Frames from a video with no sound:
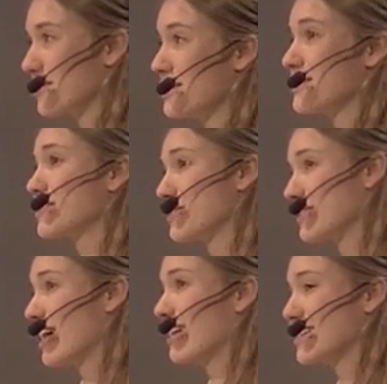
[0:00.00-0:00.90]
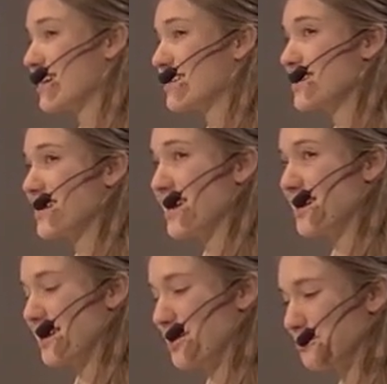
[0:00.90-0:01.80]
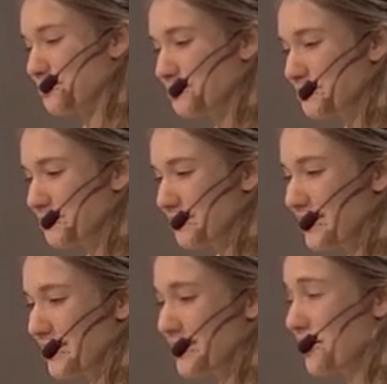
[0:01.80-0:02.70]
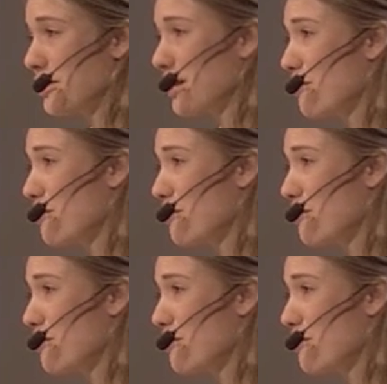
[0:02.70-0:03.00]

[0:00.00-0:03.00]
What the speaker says: so he's actually getting there. Now, you